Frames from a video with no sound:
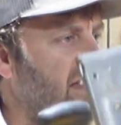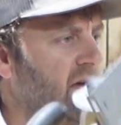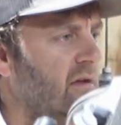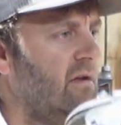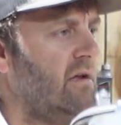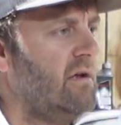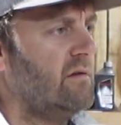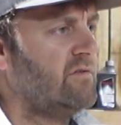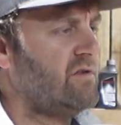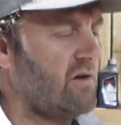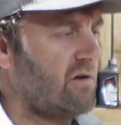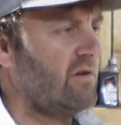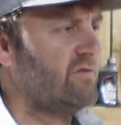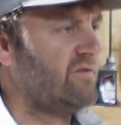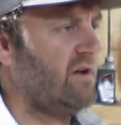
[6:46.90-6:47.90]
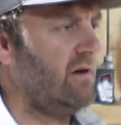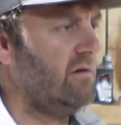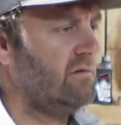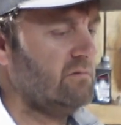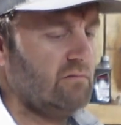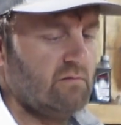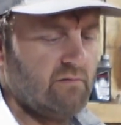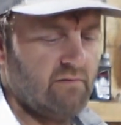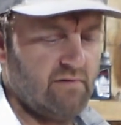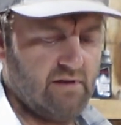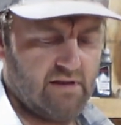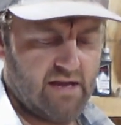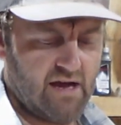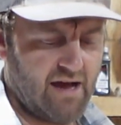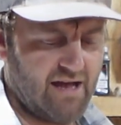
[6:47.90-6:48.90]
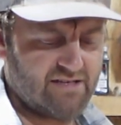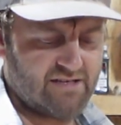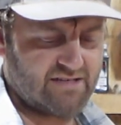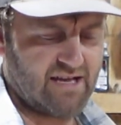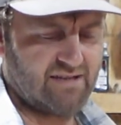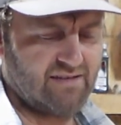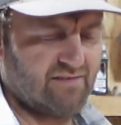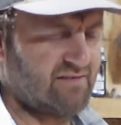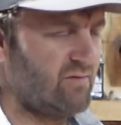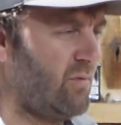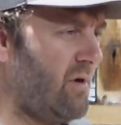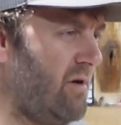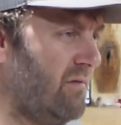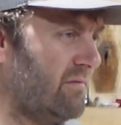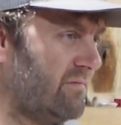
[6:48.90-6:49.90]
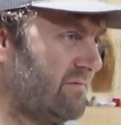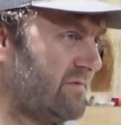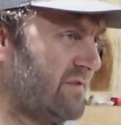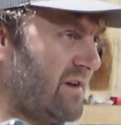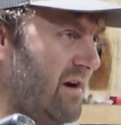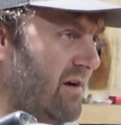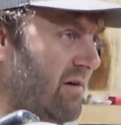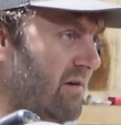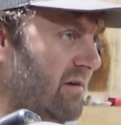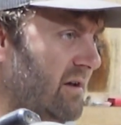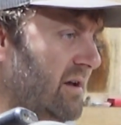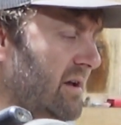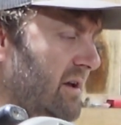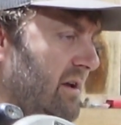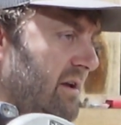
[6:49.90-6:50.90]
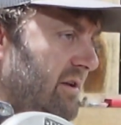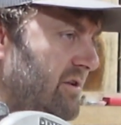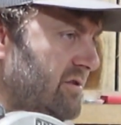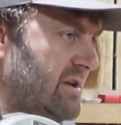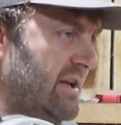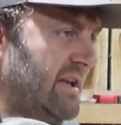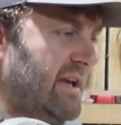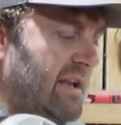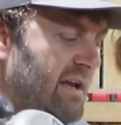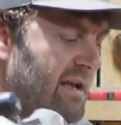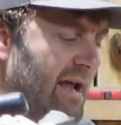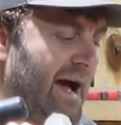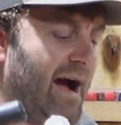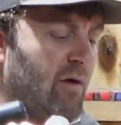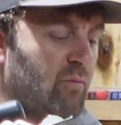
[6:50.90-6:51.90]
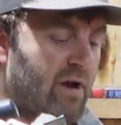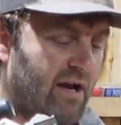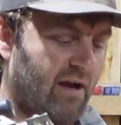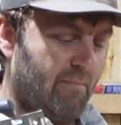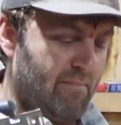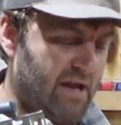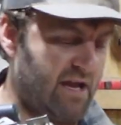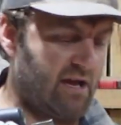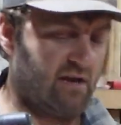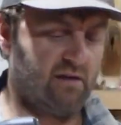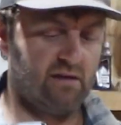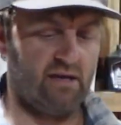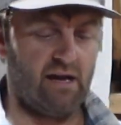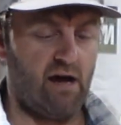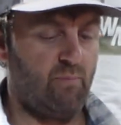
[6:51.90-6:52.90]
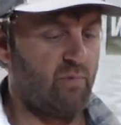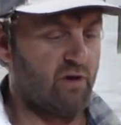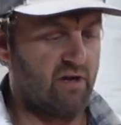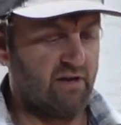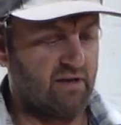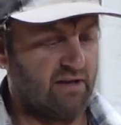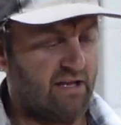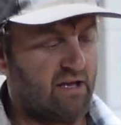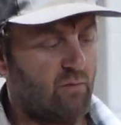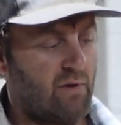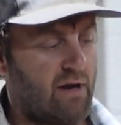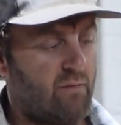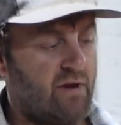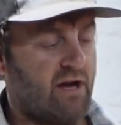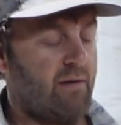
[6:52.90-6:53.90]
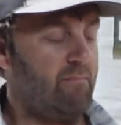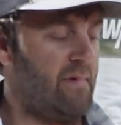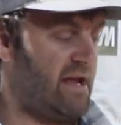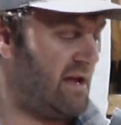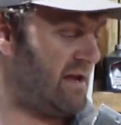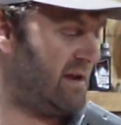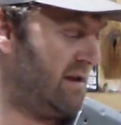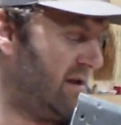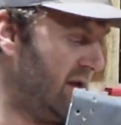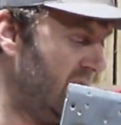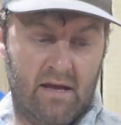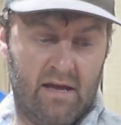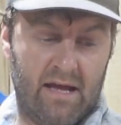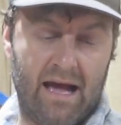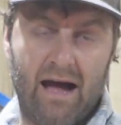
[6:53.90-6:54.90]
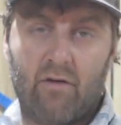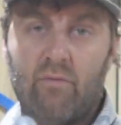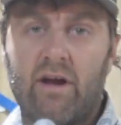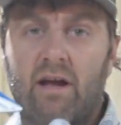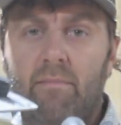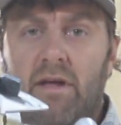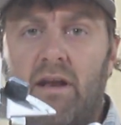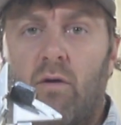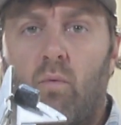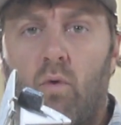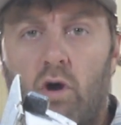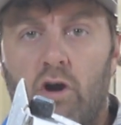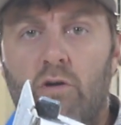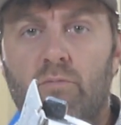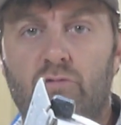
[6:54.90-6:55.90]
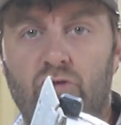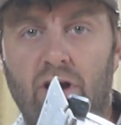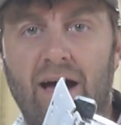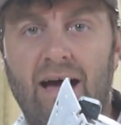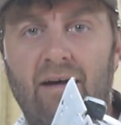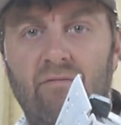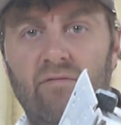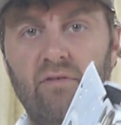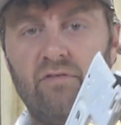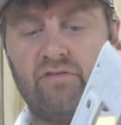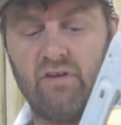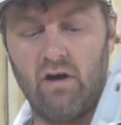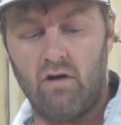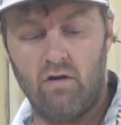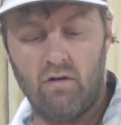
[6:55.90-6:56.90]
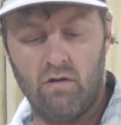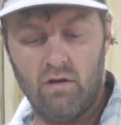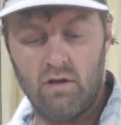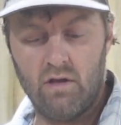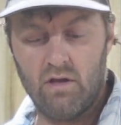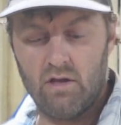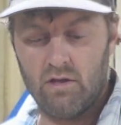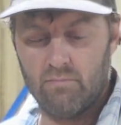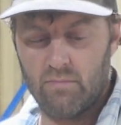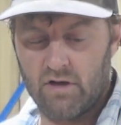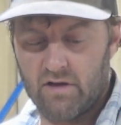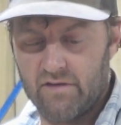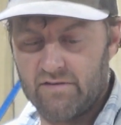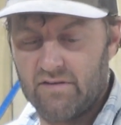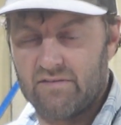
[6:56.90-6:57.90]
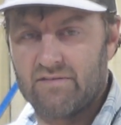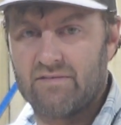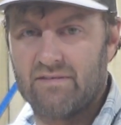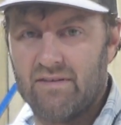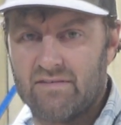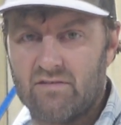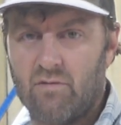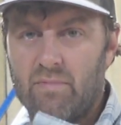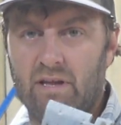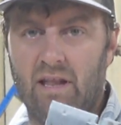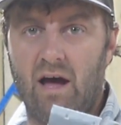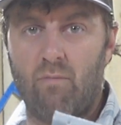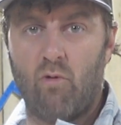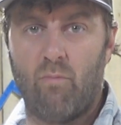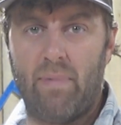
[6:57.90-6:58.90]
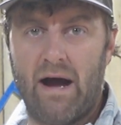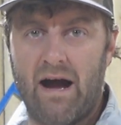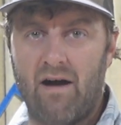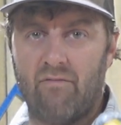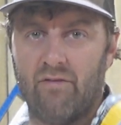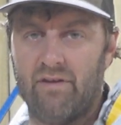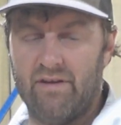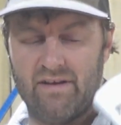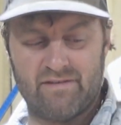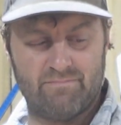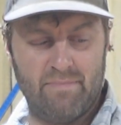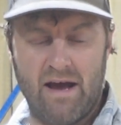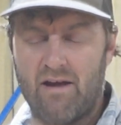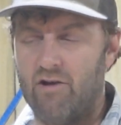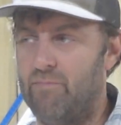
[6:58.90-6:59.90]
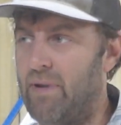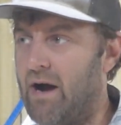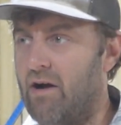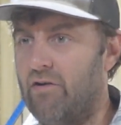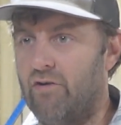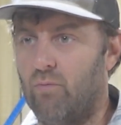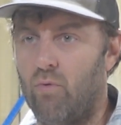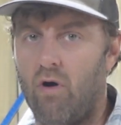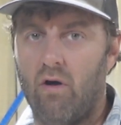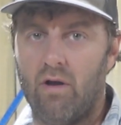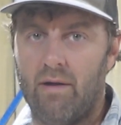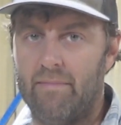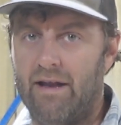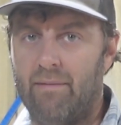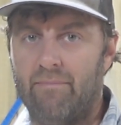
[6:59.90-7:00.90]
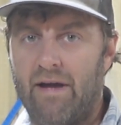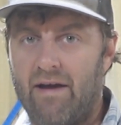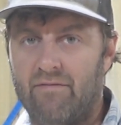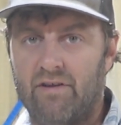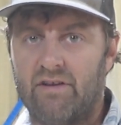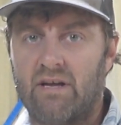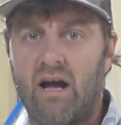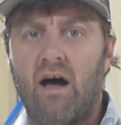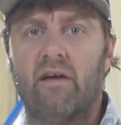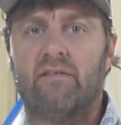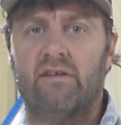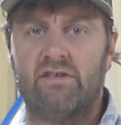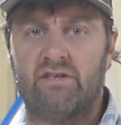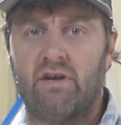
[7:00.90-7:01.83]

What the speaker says: of circular saw. Now I just got this DeWalt saw. You can get it, I recommend, and I'll put in the link what I recommend a worm drive saw, because it's going to be a lot more powerful than this battery powered DeWalt. I mean, I'm having to constantly